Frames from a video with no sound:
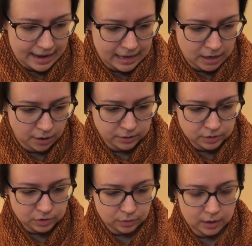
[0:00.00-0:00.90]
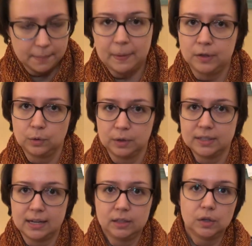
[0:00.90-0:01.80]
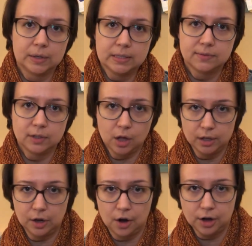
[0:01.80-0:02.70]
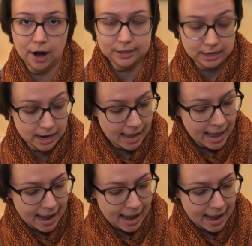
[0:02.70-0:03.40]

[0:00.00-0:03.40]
a yarn store up on the north side in Lawrenceville called Yarn Garden,